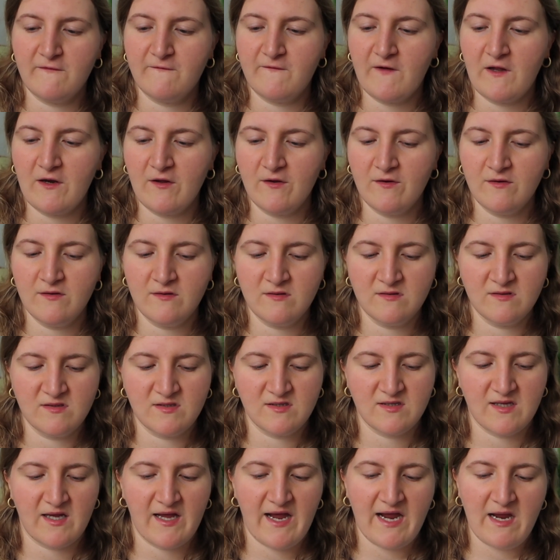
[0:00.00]

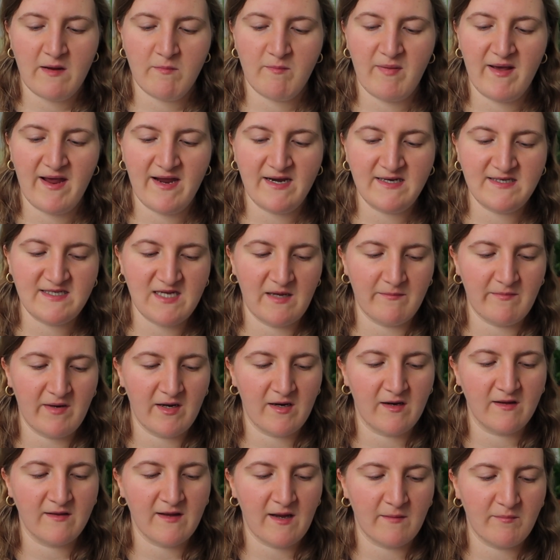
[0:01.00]
follows a
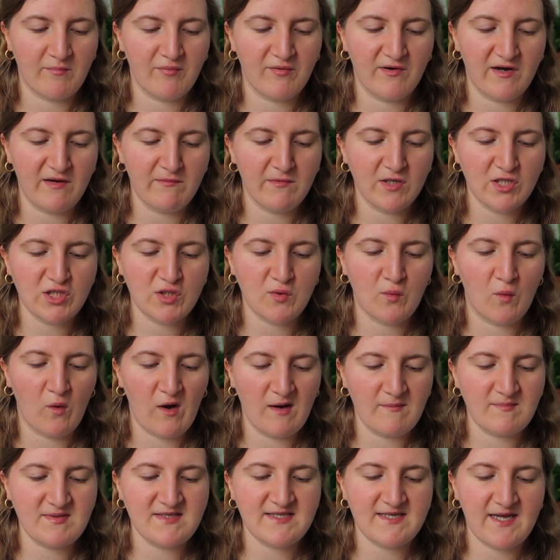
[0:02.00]
pandemic that pretty much
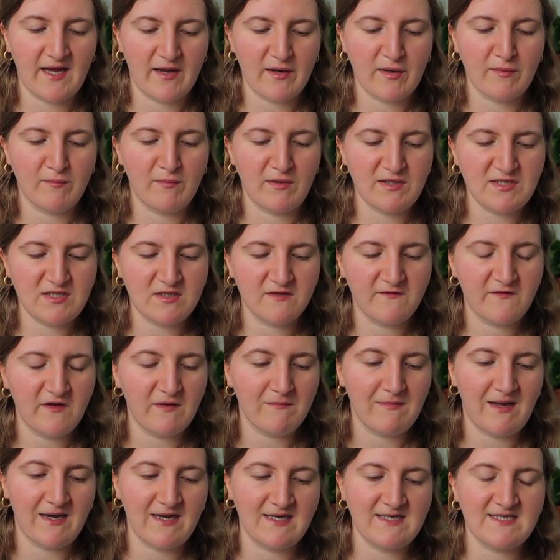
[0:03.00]
wipes out most of
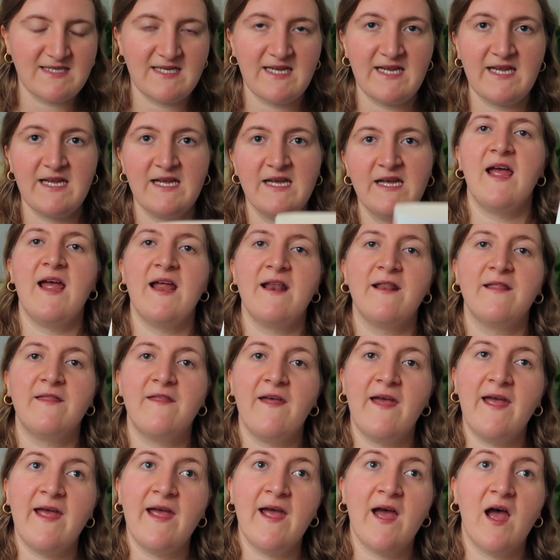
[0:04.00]
humanity, and
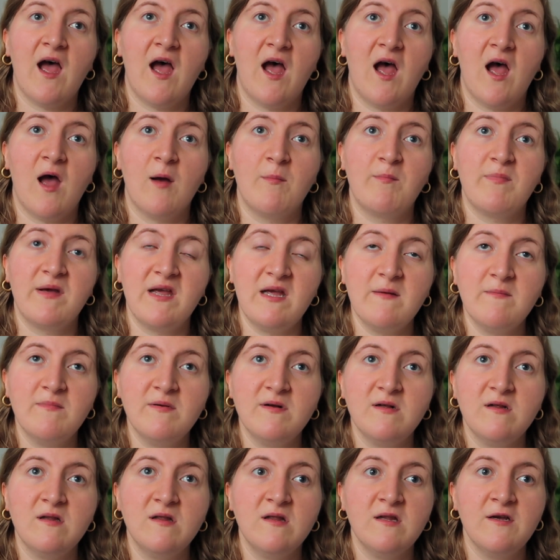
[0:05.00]
there are
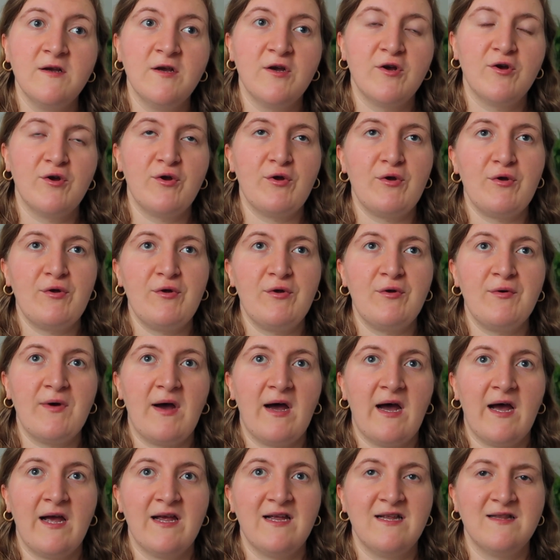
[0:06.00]
people who
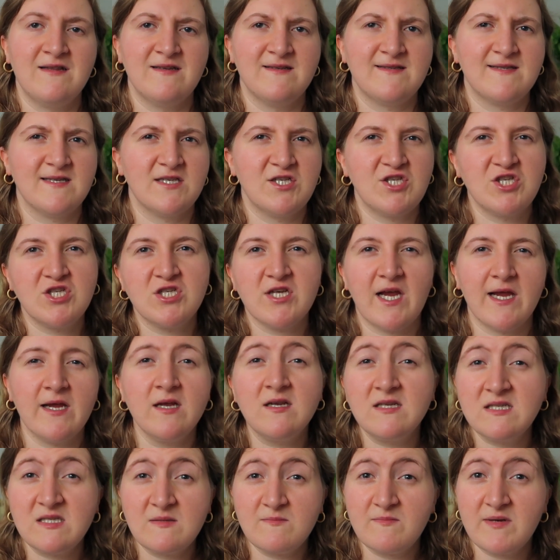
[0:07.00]
are in this
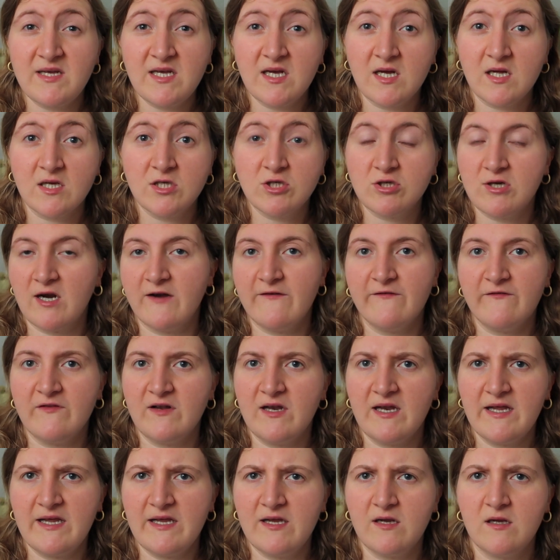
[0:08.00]
Shakespeare
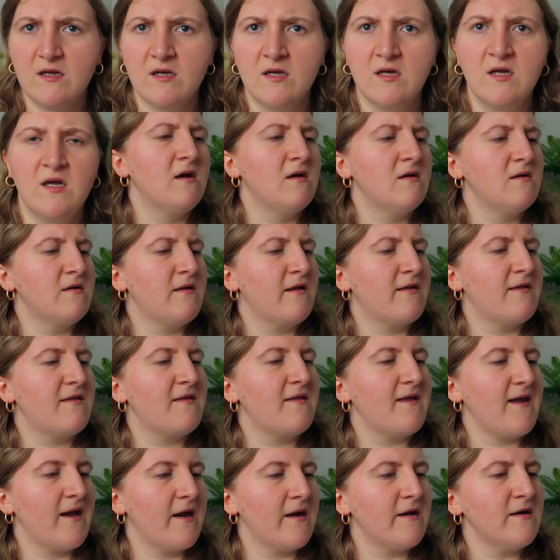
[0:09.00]
traveling
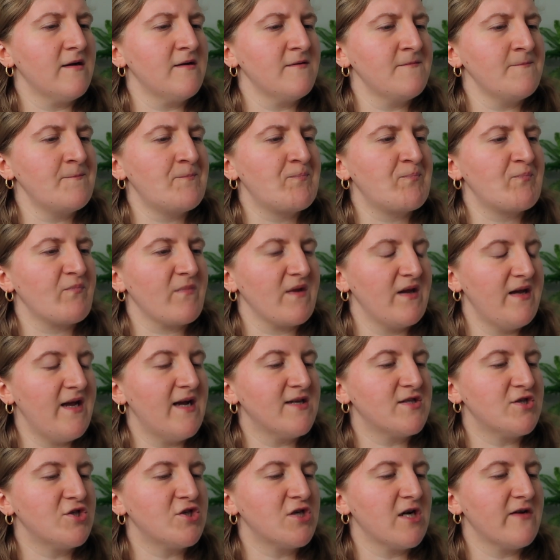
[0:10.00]
theater. Yeah,
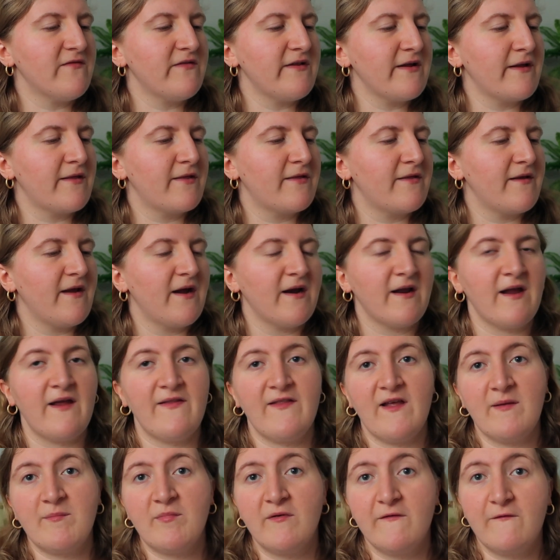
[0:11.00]
it's a traveling theater, and
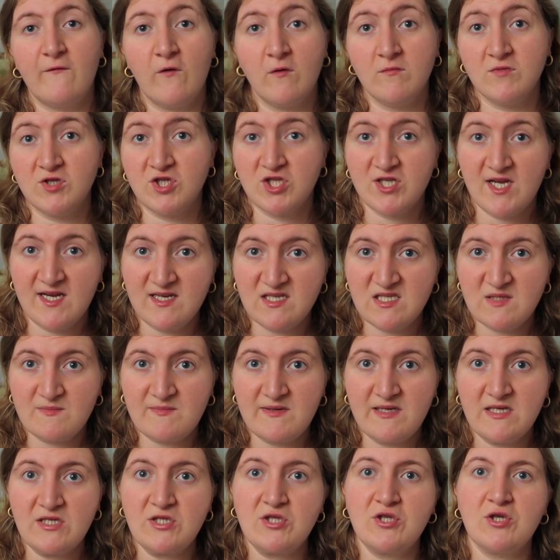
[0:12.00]
they perform
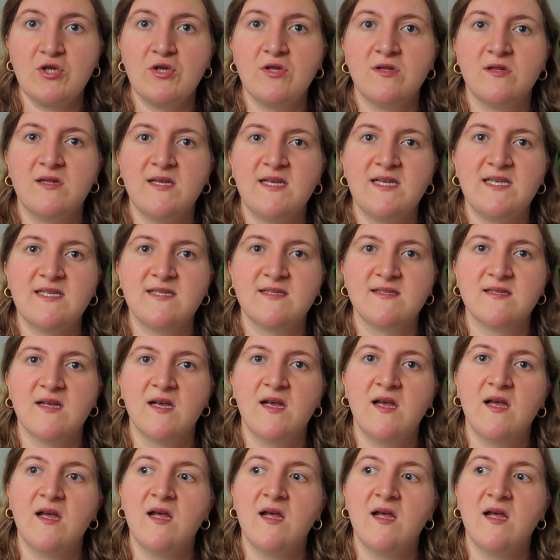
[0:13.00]
Shakespeare to these